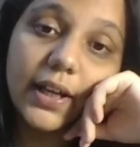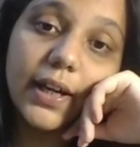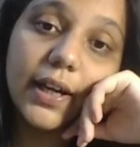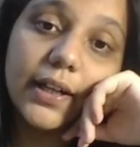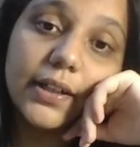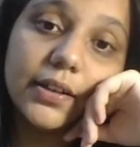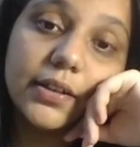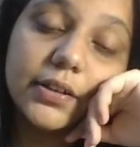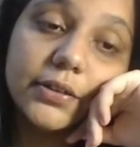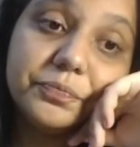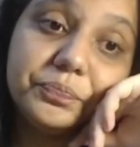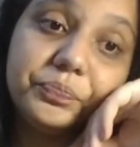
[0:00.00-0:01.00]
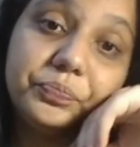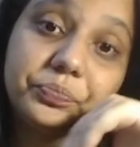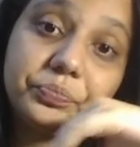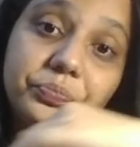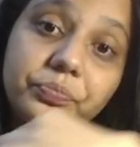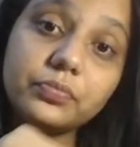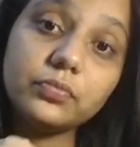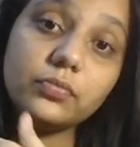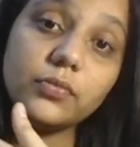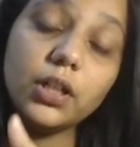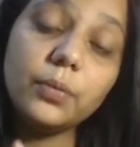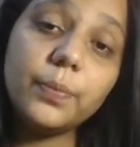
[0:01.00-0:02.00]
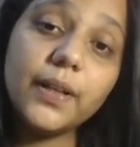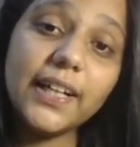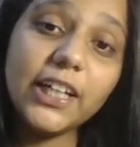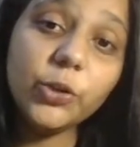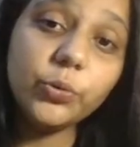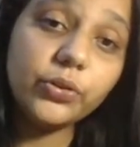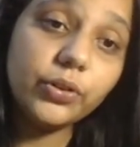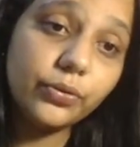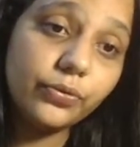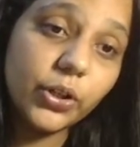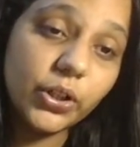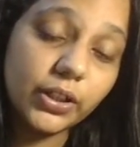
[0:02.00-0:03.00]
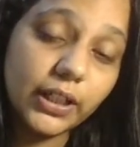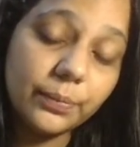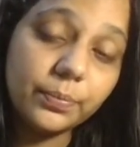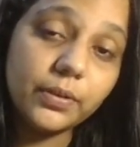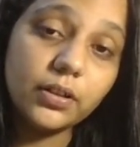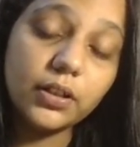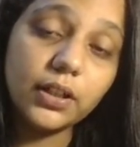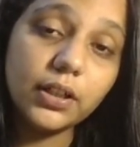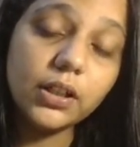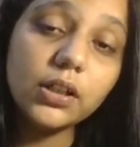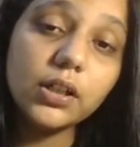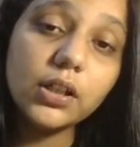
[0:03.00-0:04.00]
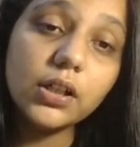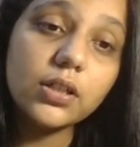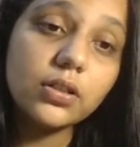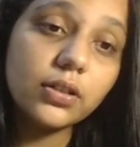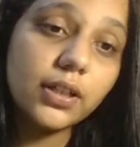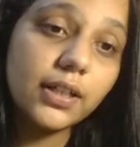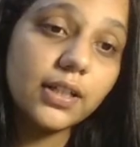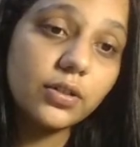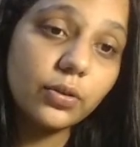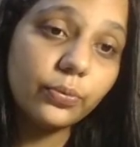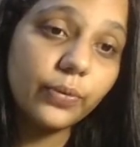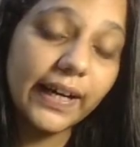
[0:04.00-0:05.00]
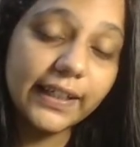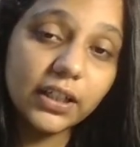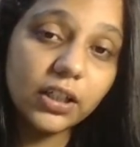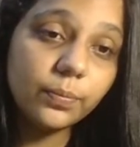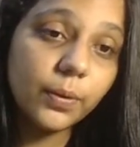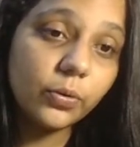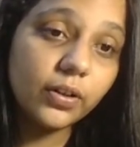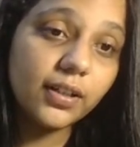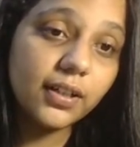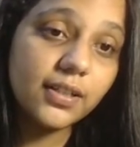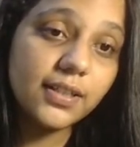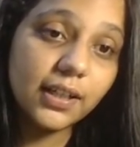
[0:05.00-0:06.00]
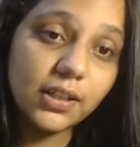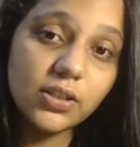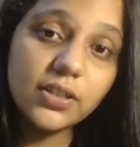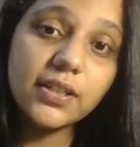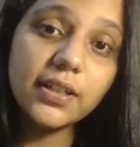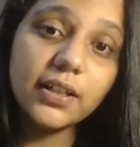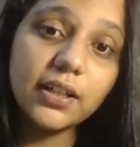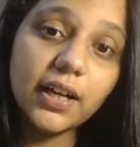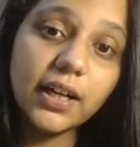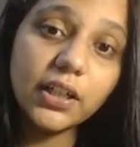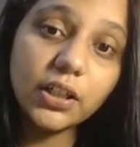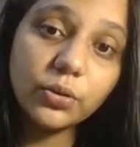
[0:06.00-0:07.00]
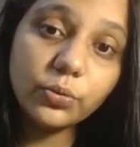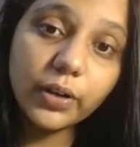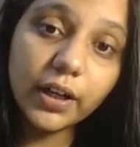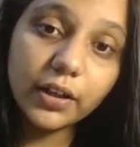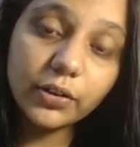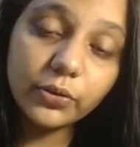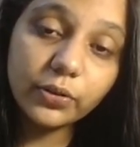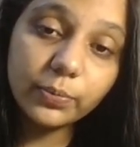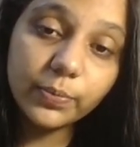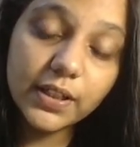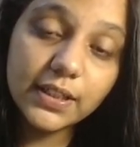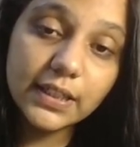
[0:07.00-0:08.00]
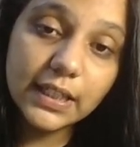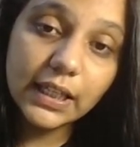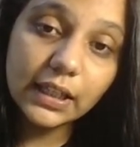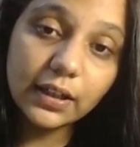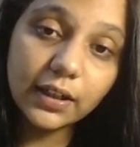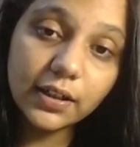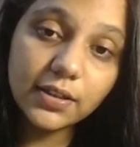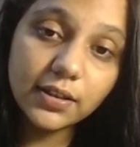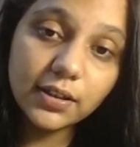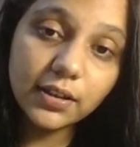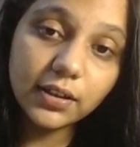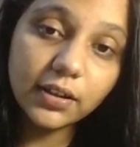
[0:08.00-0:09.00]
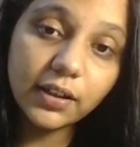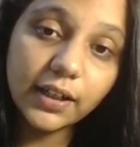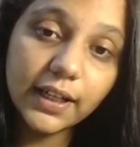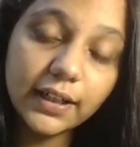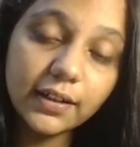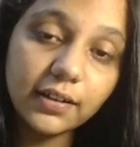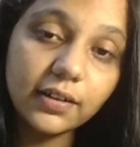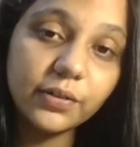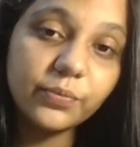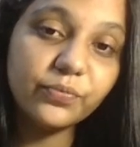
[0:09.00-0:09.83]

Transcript: and the plate if you have kept, so that is a white color powder, that is AgCl, and you will be seeing that is in a gray color,